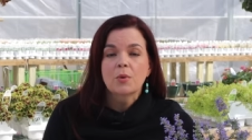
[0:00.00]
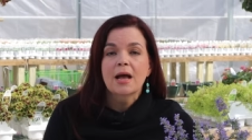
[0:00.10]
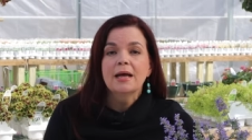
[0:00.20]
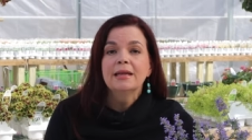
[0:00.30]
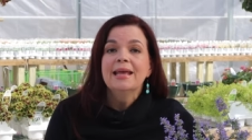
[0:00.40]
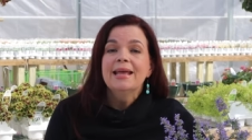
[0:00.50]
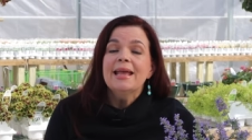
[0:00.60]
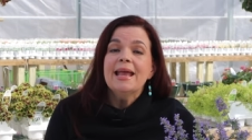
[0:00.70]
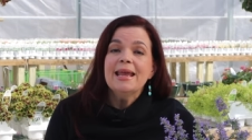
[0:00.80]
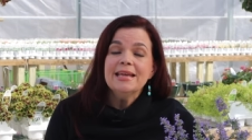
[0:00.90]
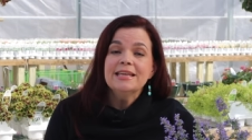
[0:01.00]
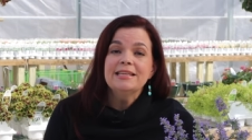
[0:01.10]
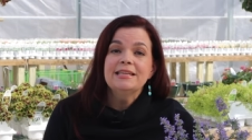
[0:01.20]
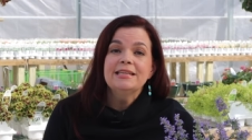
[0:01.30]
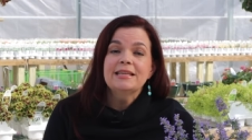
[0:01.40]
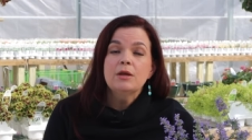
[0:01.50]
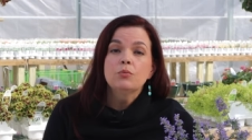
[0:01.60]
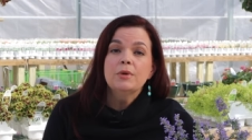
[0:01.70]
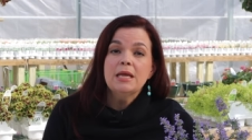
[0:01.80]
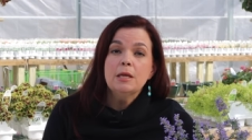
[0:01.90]
wide, and it is a
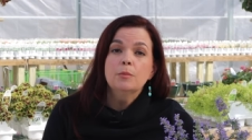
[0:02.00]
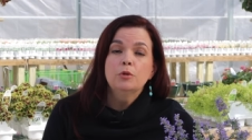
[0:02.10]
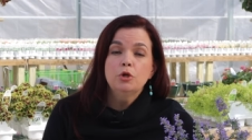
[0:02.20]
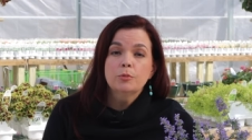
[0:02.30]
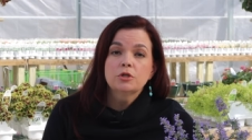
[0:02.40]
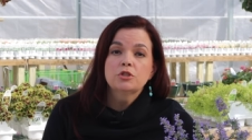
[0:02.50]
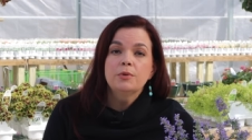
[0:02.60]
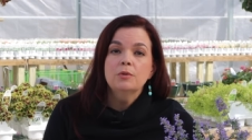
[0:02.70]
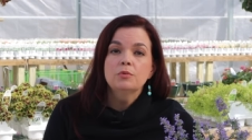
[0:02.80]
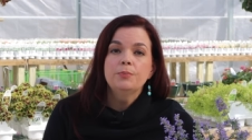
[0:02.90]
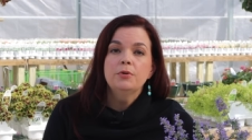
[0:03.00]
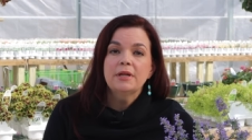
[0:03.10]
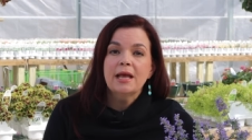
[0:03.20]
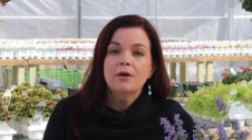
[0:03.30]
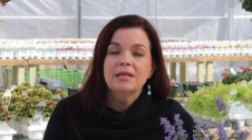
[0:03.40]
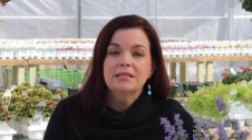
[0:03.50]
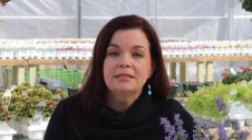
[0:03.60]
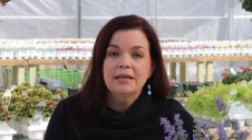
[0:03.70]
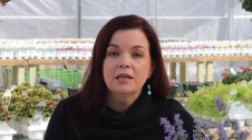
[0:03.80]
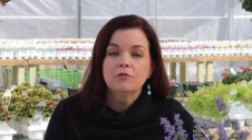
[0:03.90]
re-bloomer. So it will put out a
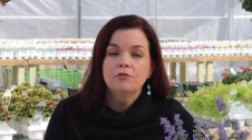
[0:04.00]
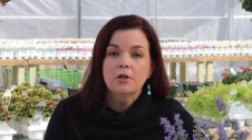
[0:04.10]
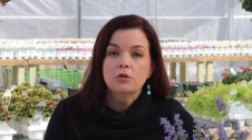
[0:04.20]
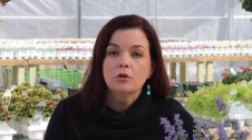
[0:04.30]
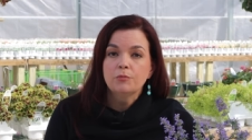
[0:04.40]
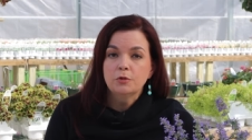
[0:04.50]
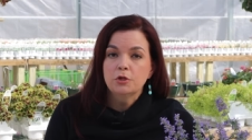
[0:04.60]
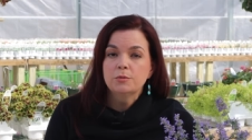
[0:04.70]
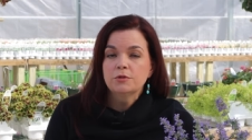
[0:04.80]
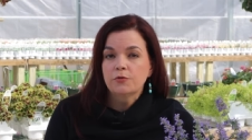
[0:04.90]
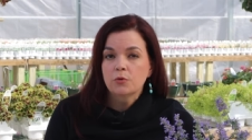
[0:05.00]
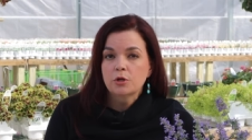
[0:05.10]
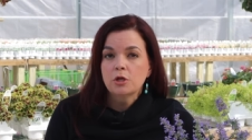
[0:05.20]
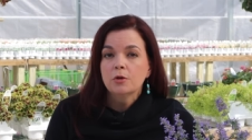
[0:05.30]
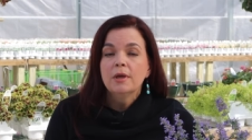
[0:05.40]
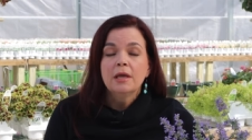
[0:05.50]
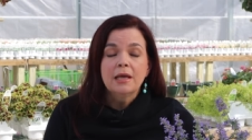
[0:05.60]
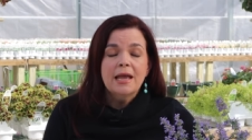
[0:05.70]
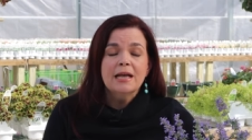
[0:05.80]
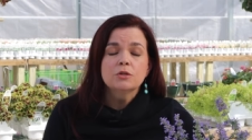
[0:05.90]
second flush of blooms for you.
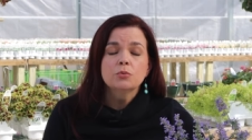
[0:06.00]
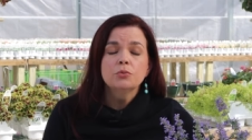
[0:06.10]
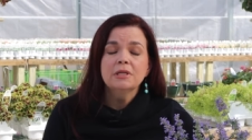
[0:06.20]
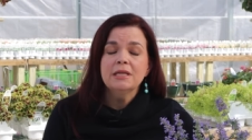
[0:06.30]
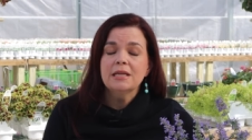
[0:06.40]
Has a really